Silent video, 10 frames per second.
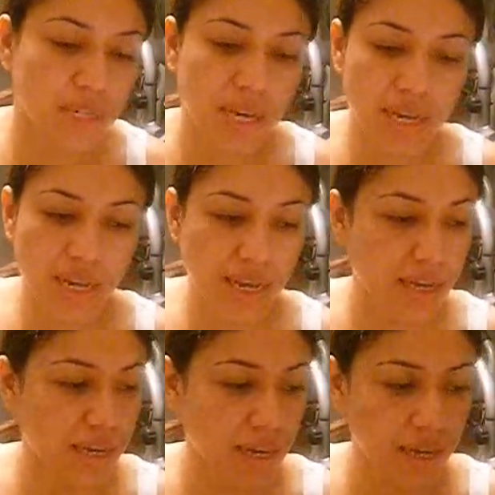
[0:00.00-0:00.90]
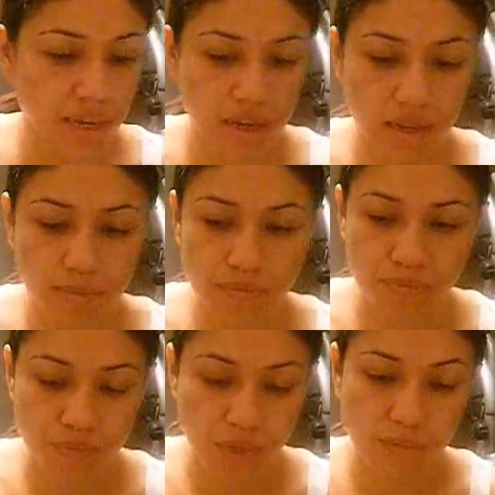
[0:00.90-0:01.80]
would get like a
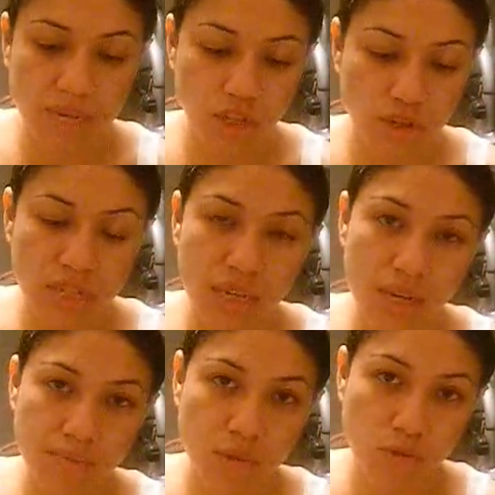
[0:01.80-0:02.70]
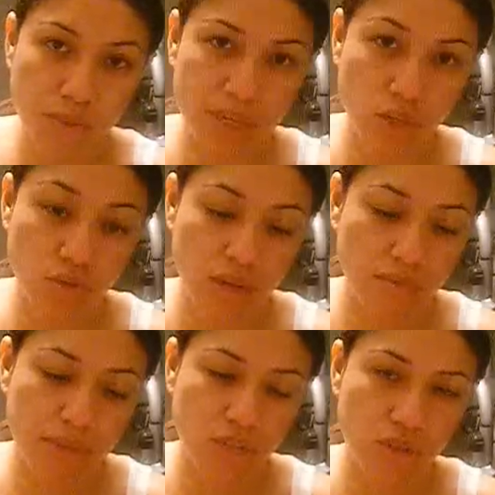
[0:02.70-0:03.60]
measuring cup, those big
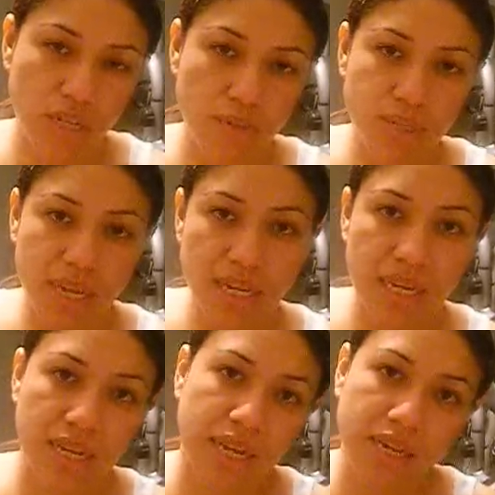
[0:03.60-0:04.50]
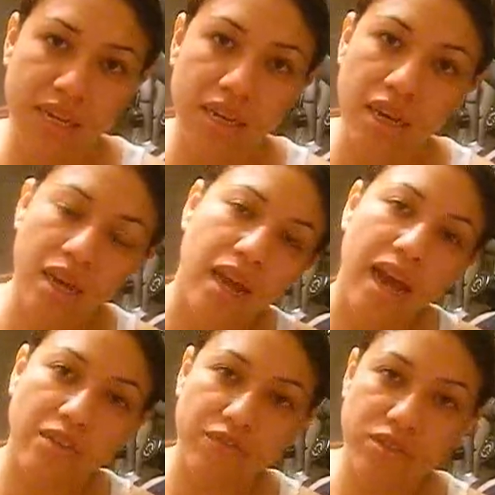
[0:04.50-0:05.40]
2-cup measuring cups, and I'd get like a
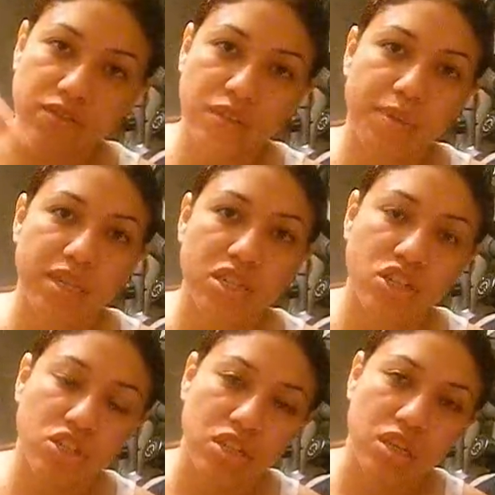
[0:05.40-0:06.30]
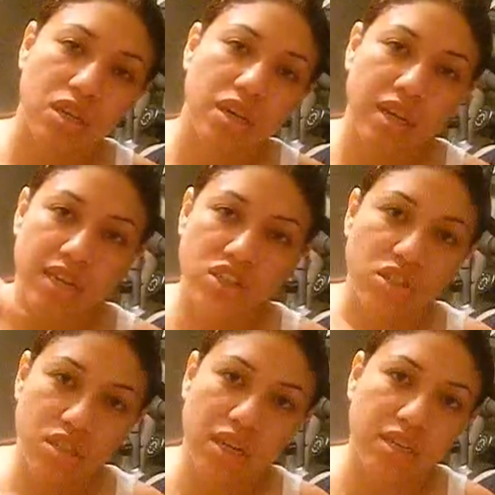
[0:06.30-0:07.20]
handful of spinach, and I
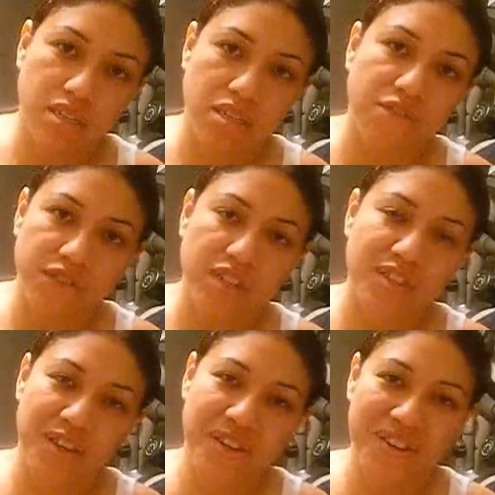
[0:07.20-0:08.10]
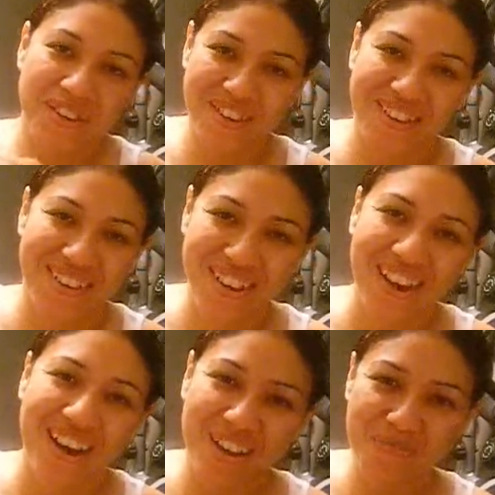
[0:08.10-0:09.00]
just kind of stuff it in there.
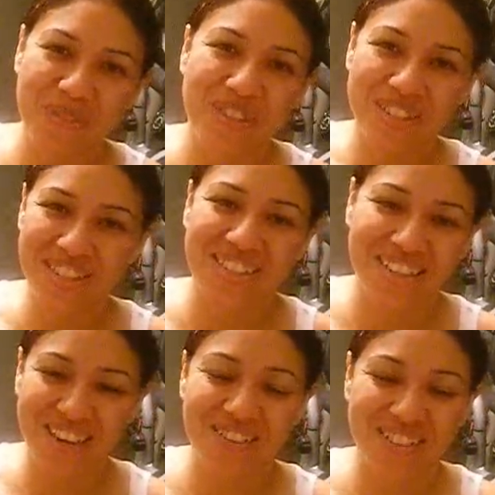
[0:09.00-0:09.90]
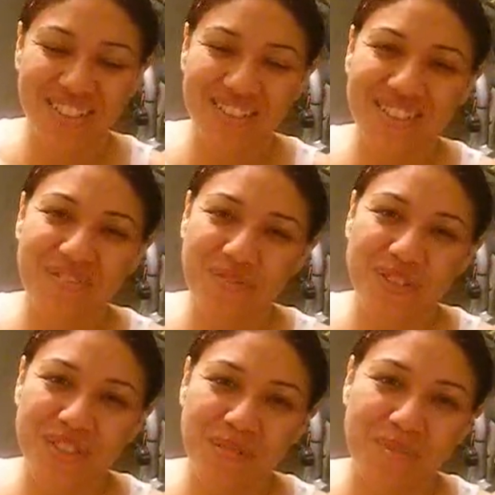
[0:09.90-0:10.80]
I'd push it down until it
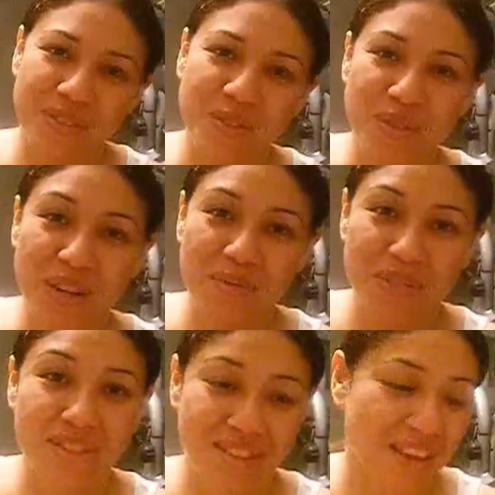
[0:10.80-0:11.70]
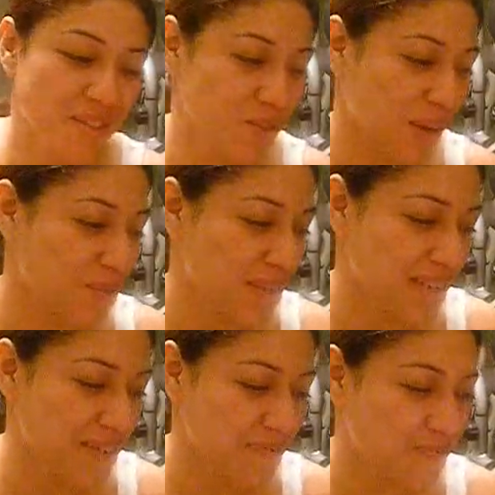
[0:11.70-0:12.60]
filled up the 2 cups, and then that's what I would
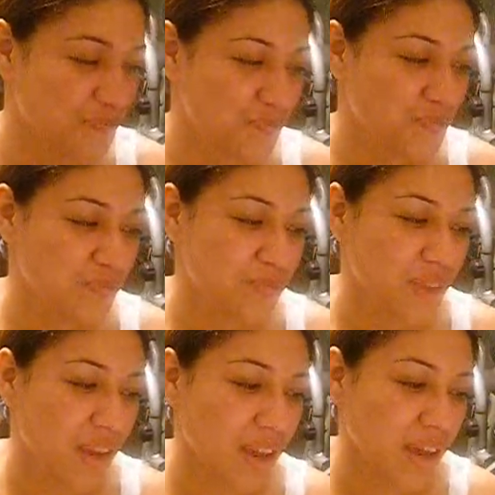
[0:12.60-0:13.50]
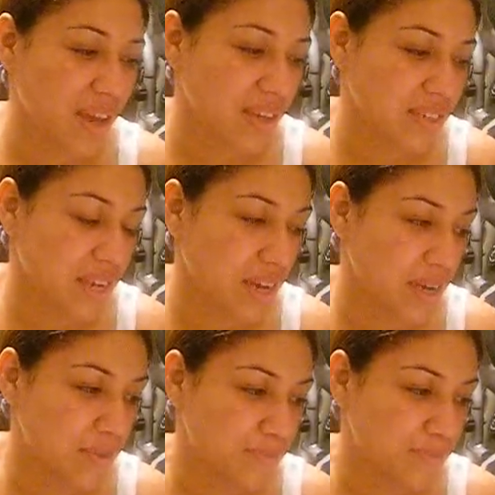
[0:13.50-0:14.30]
eat. And